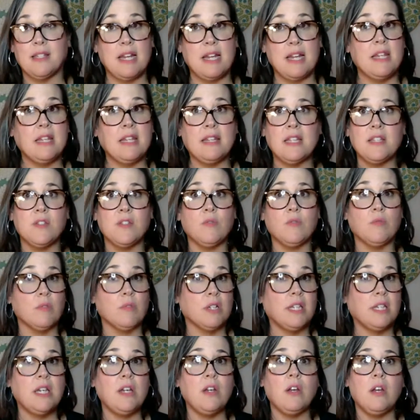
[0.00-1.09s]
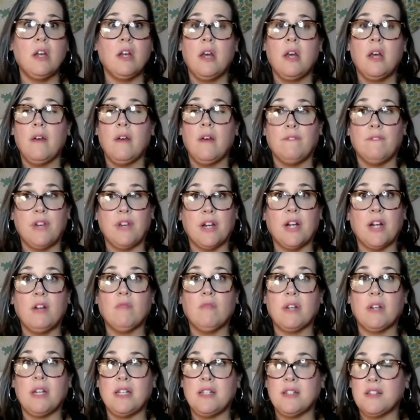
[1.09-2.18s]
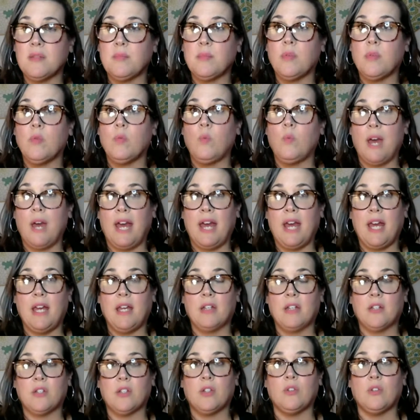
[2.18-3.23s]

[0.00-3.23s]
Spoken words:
And I think that's a really very reasonable way